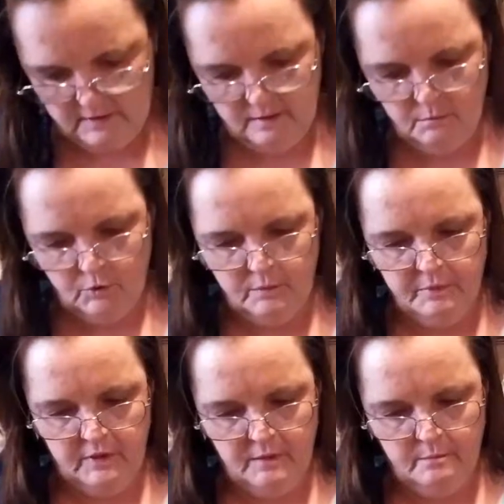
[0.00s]
And I'm going
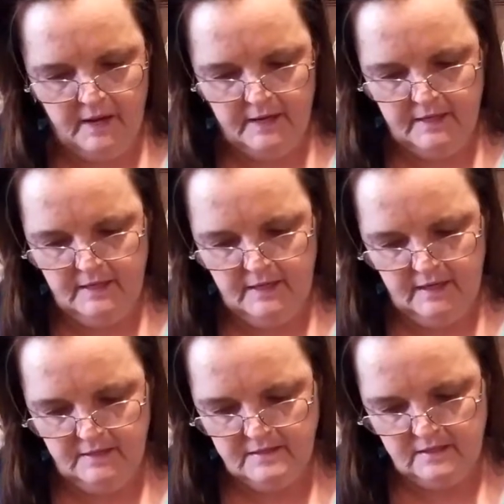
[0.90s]
to put it back in
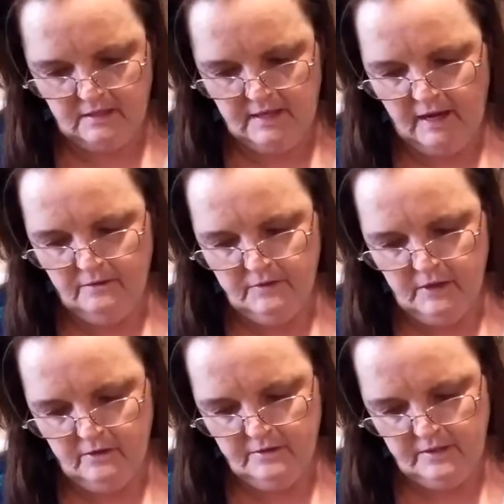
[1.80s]
this. i I've
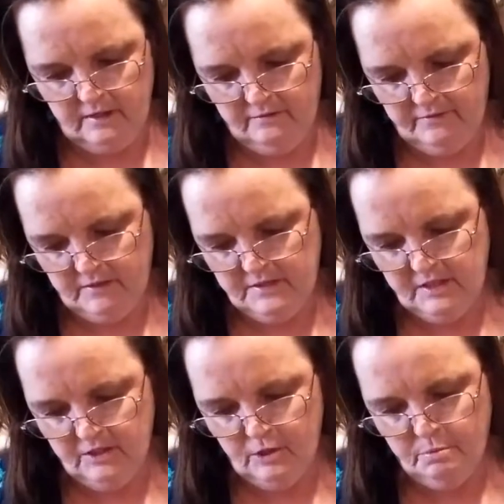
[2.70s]
learned if
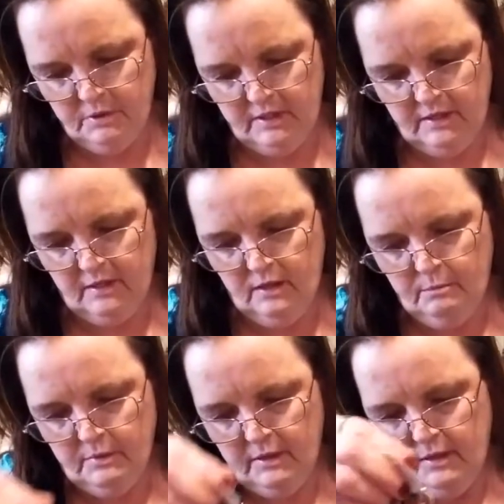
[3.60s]
until you put it
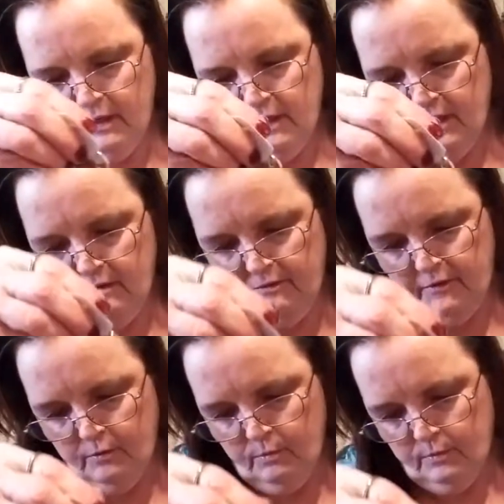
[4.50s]
up,
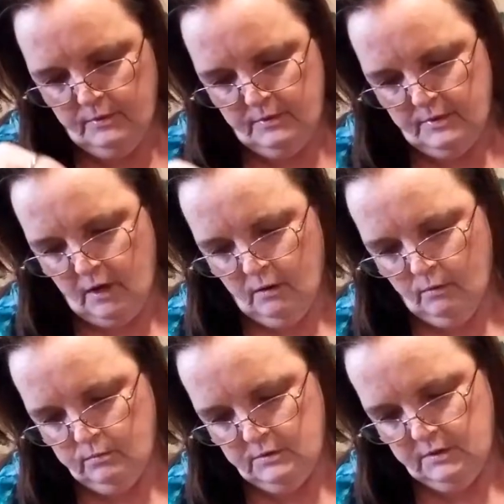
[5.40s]
if you
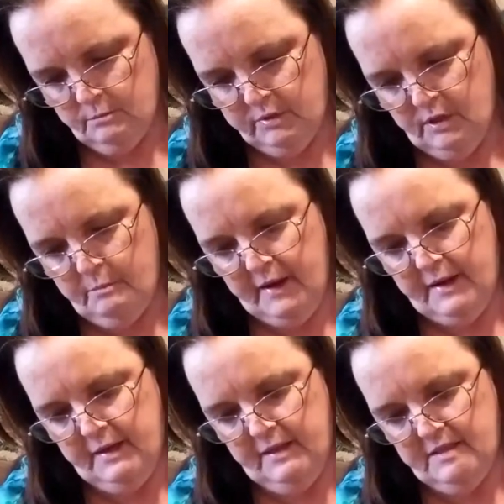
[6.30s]
don't put it
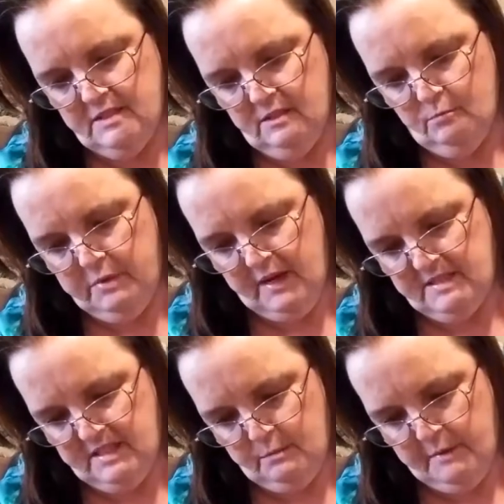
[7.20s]
back in its little
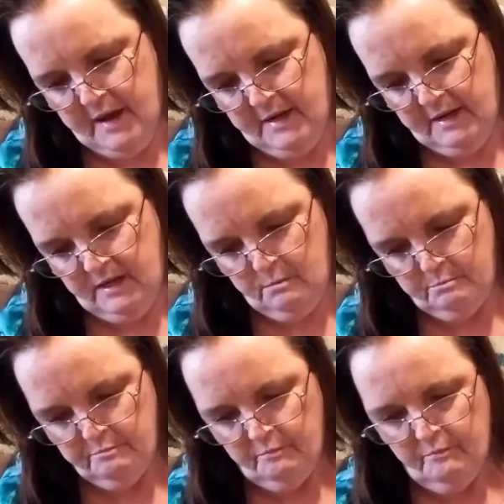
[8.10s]
plastic baggie,
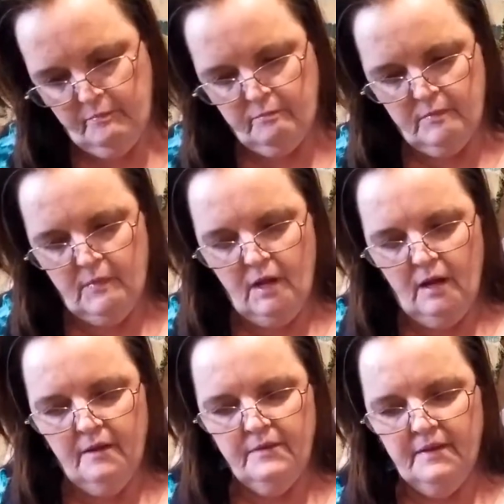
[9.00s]

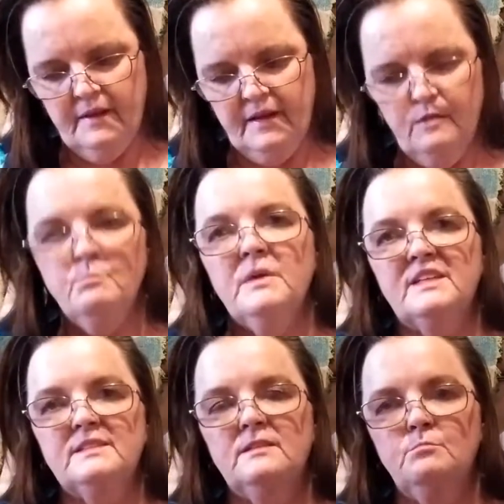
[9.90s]
then they get
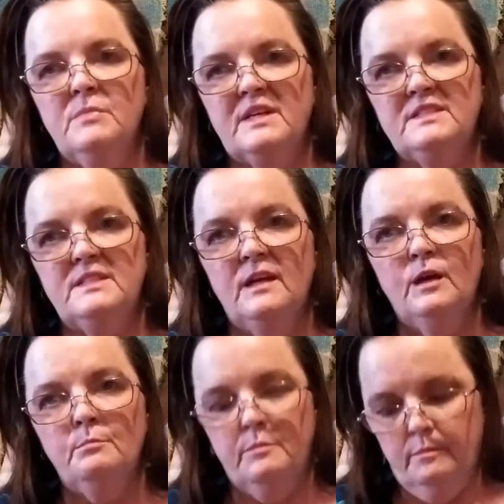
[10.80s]
mix, mixed
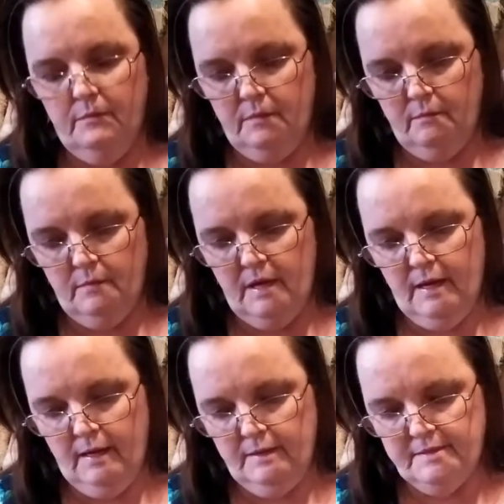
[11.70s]
up
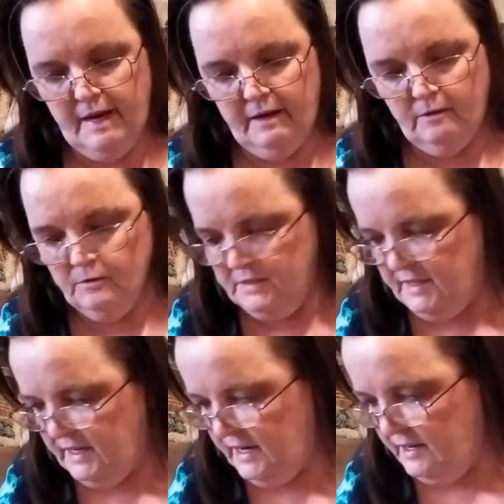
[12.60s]
and tangled
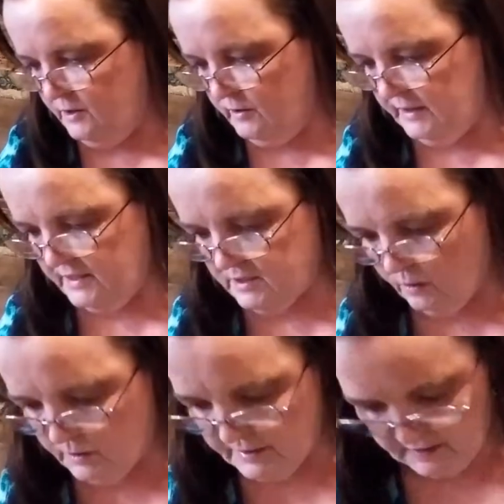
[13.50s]
together and it's
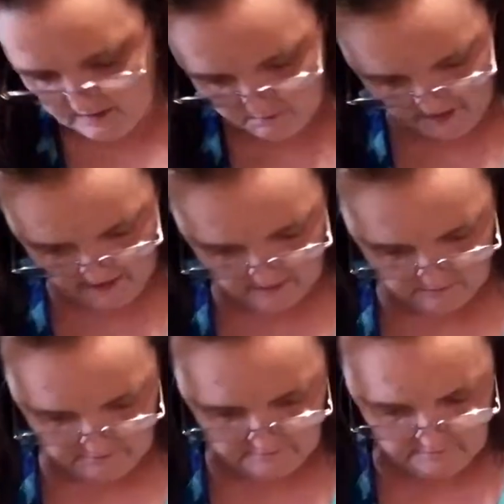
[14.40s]
hard to get them out.